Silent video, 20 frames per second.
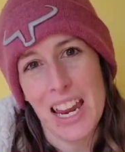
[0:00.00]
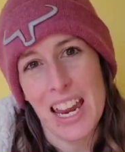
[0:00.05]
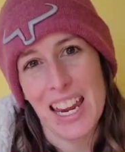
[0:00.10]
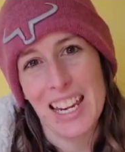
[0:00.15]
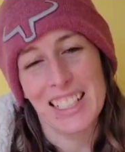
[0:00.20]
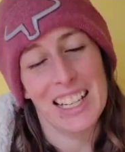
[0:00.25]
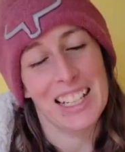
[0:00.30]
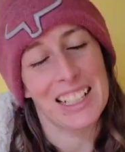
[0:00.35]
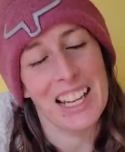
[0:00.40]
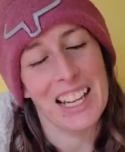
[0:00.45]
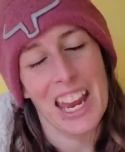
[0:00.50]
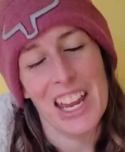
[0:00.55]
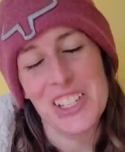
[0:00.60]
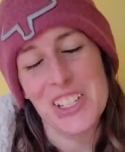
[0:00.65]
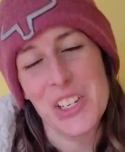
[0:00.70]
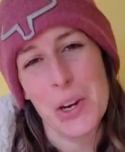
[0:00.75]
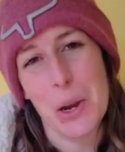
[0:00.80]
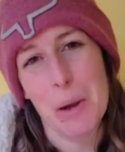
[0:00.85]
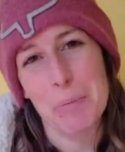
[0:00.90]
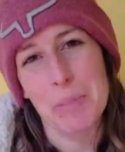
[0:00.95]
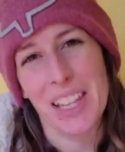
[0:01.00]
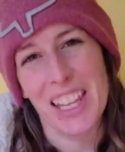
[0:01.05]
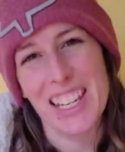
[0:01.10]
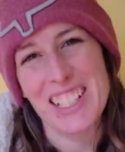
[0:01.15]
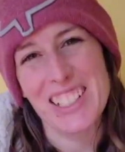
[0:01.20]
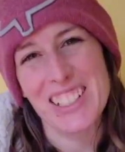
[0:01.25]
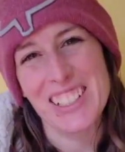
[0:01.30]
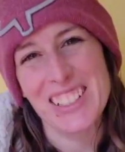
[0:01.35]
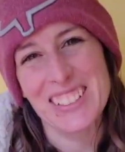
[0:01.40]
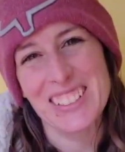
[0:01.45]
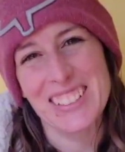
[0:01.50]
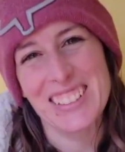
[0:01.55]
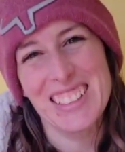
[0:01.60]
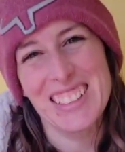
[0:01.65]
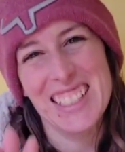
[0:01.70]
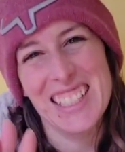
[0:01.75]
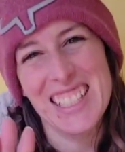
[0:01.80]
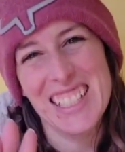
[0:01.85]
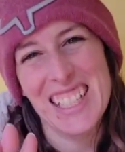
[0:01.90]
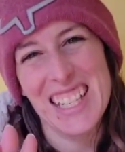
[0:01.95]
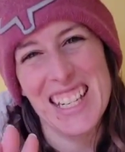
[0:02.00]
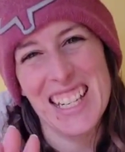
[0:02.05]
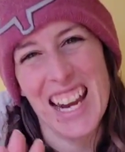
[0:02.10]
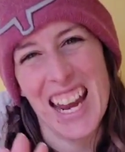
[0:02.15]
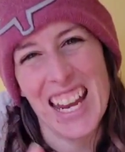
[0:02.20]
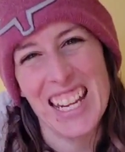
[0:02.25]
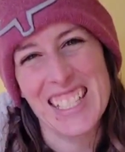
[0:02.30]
and I'll catch you up later. See you